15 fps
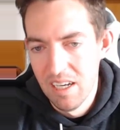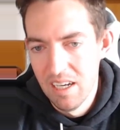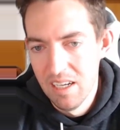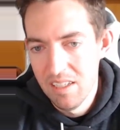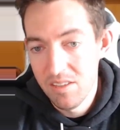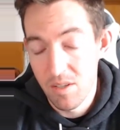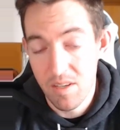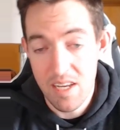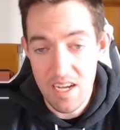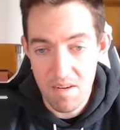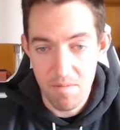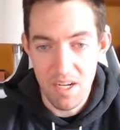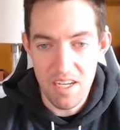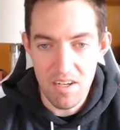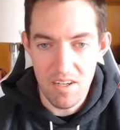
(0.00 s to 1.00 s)
So the Deck
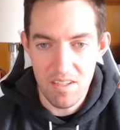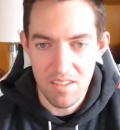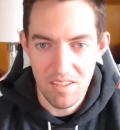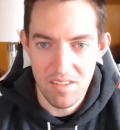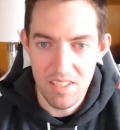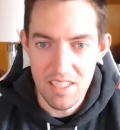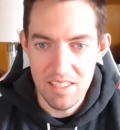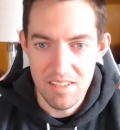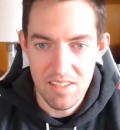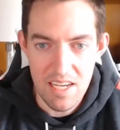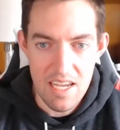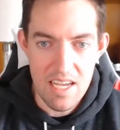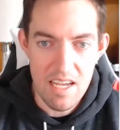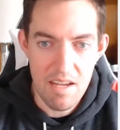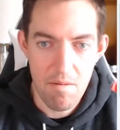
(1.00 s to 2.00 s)
of Many Halls is
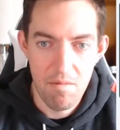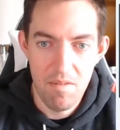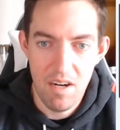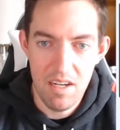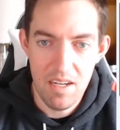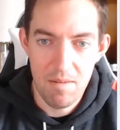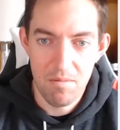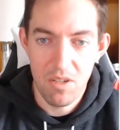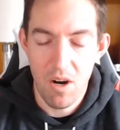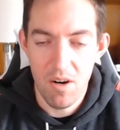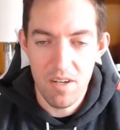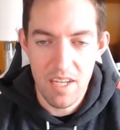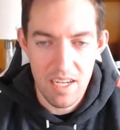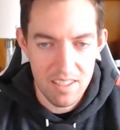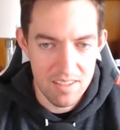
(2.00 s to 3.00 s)
a
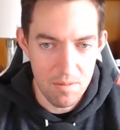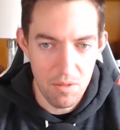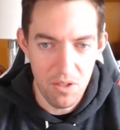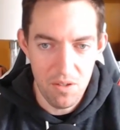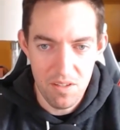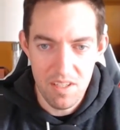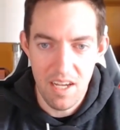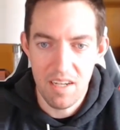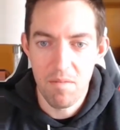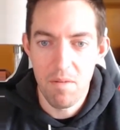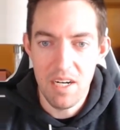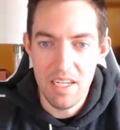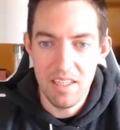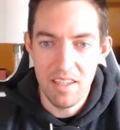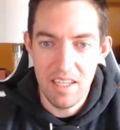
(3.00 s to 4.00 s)
card deck similar to the Deck of
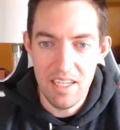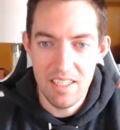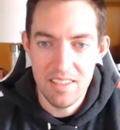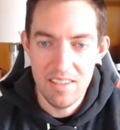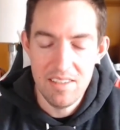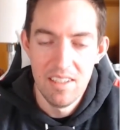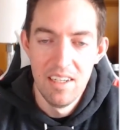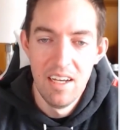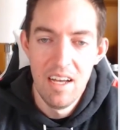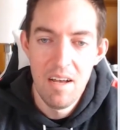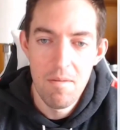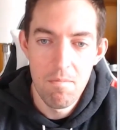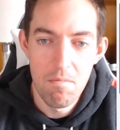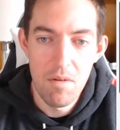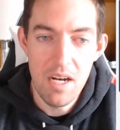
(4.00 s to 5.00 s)
Many Things,
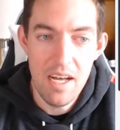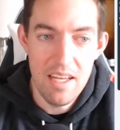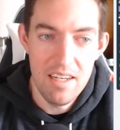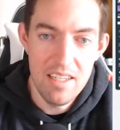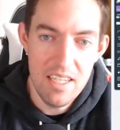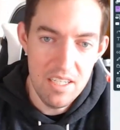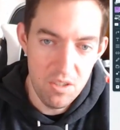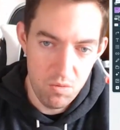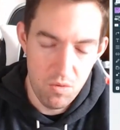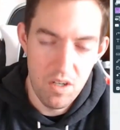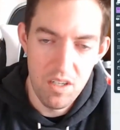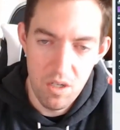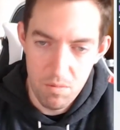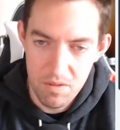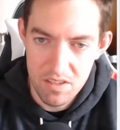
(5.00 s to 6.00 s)
but each
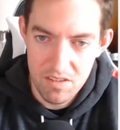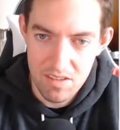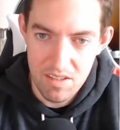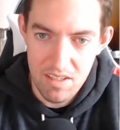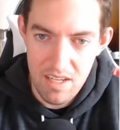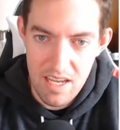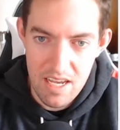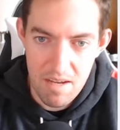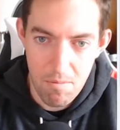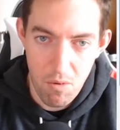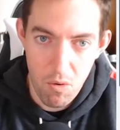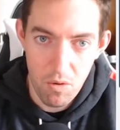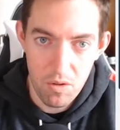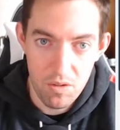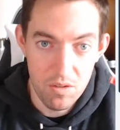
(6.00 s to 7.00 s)
one opens a
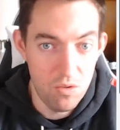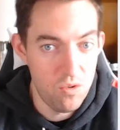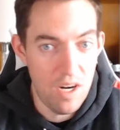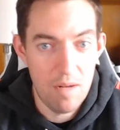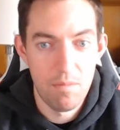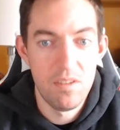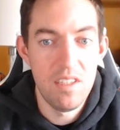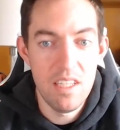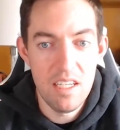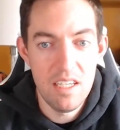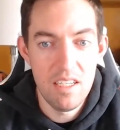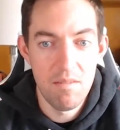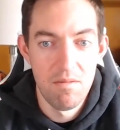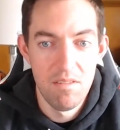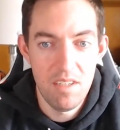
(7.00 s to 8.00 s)
portal and drops
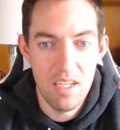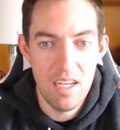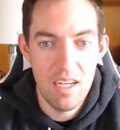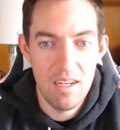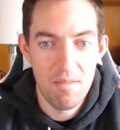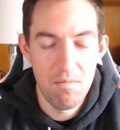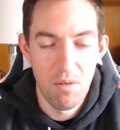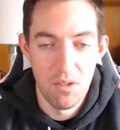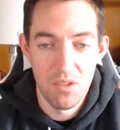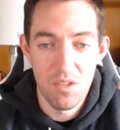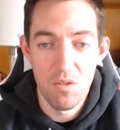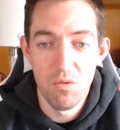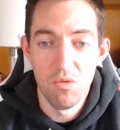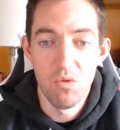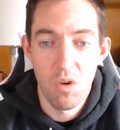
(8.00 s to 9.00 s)
the
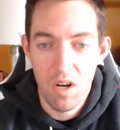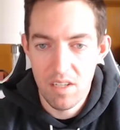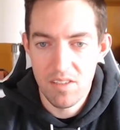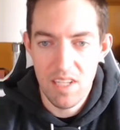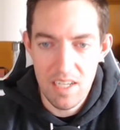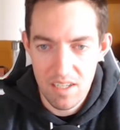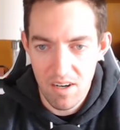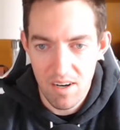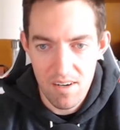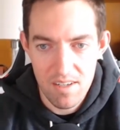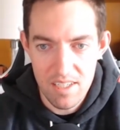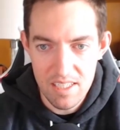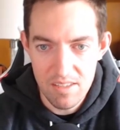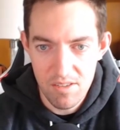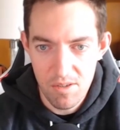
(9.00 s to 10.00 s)
person who draws that card
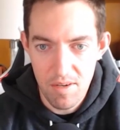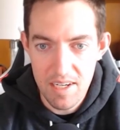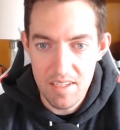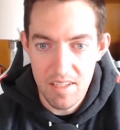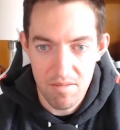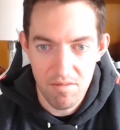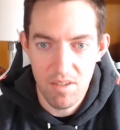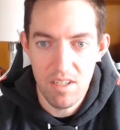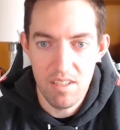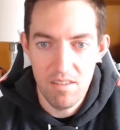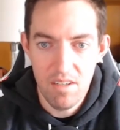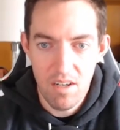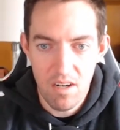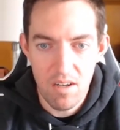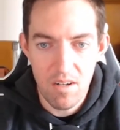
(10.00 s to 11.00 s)
into a different
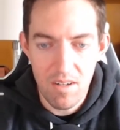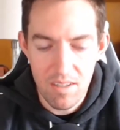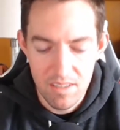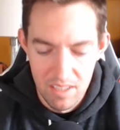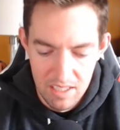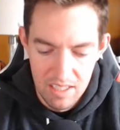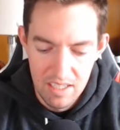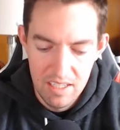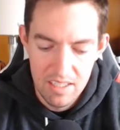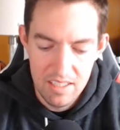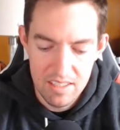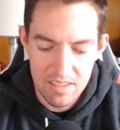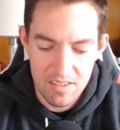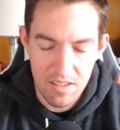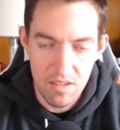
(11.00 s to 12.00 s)
hall.
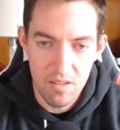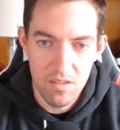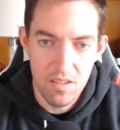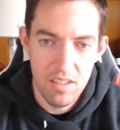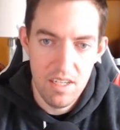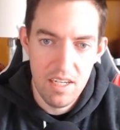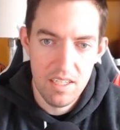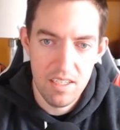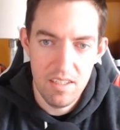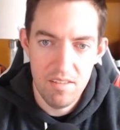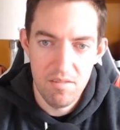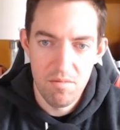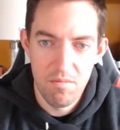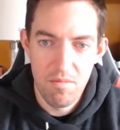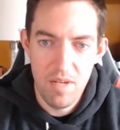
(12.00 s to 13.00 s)
And so the Deck
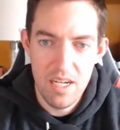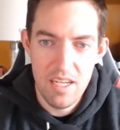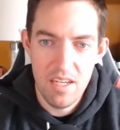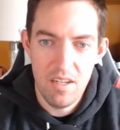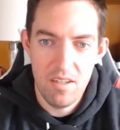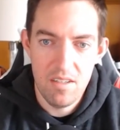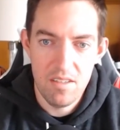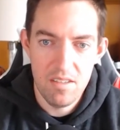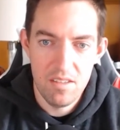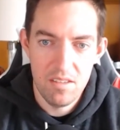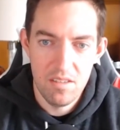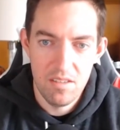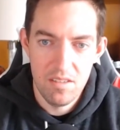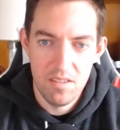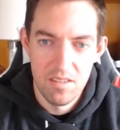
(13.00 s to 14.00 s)
of Many
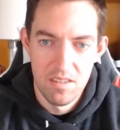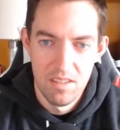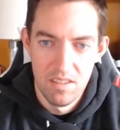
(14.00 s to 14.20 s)
Halls,